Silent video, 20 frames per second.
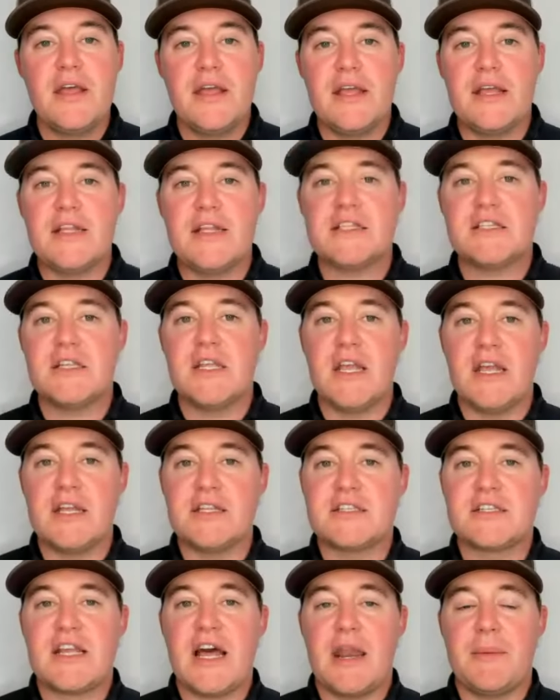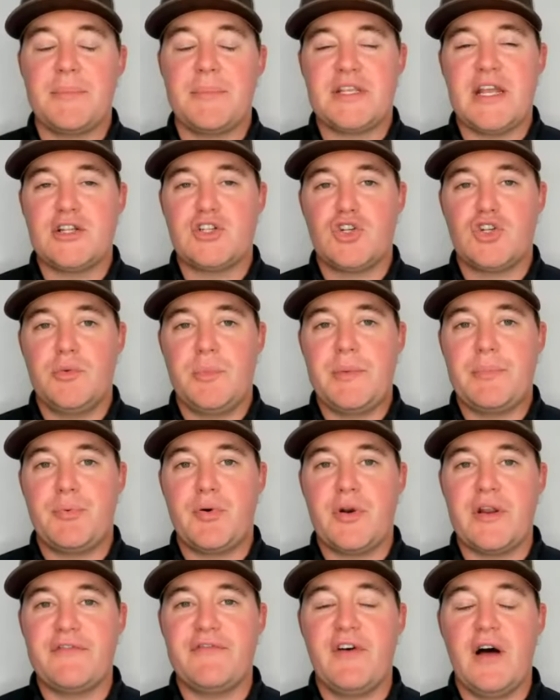it it's got a potential to be
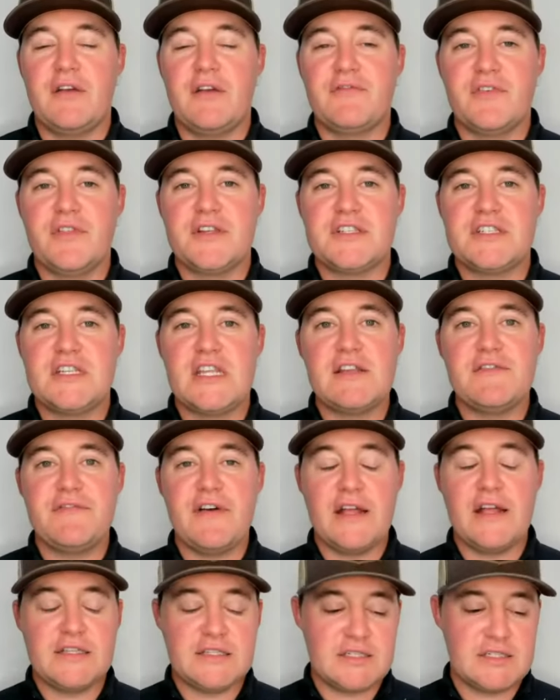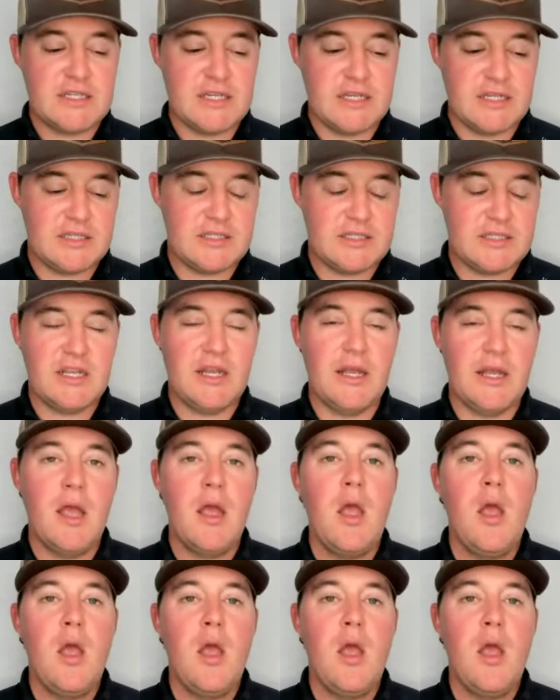pretty fun for this defense to to